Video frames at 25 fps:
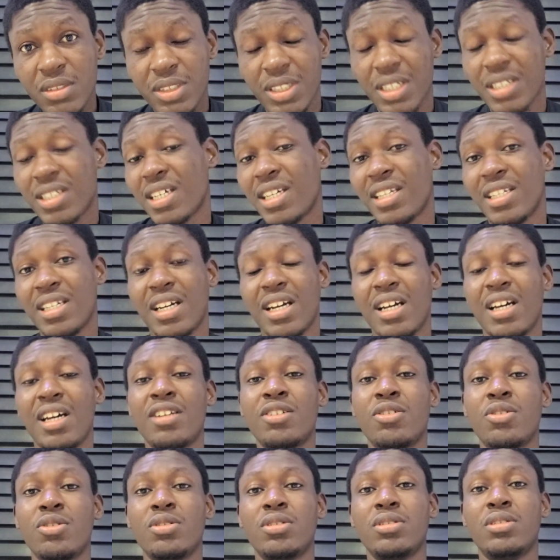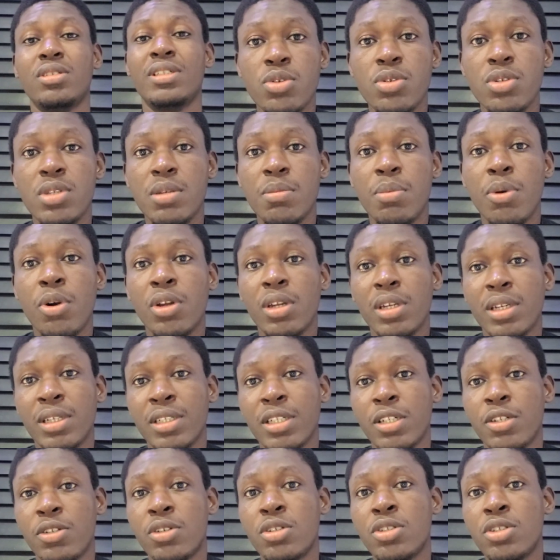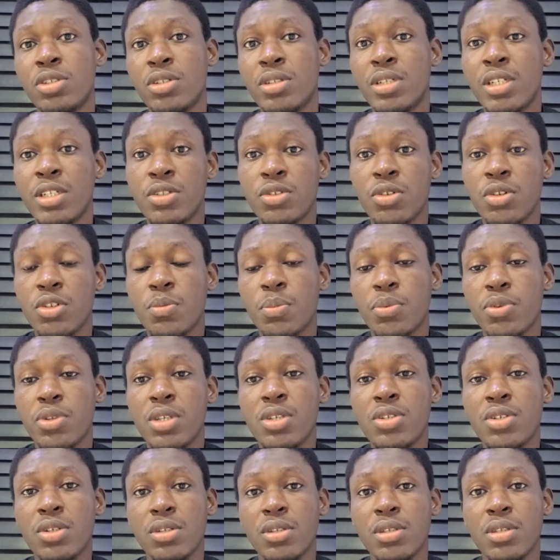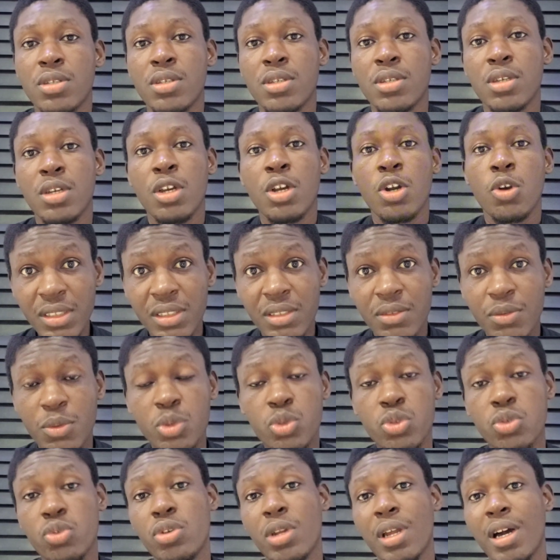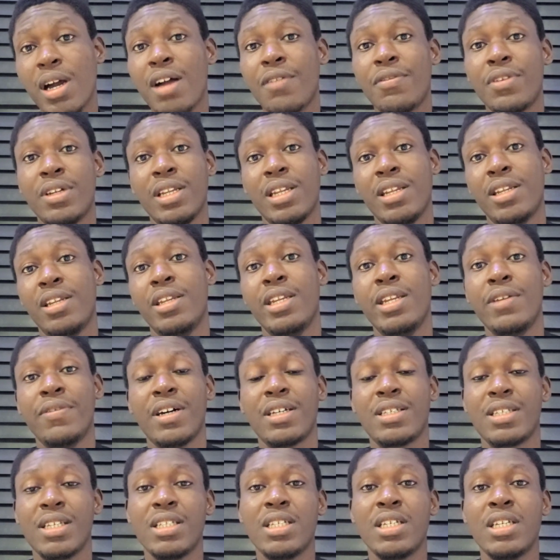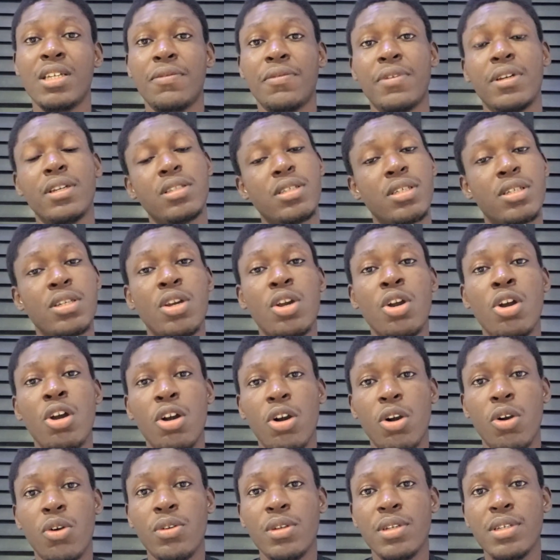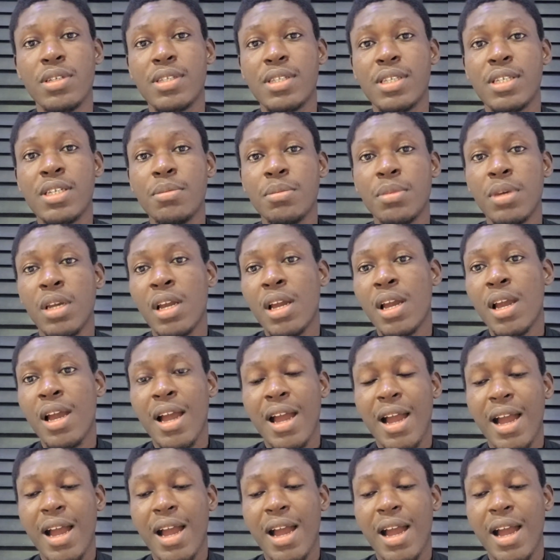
Trent Alexander-Arnold loses the ball in a dangerous positions, which could have a devastating effect on his team.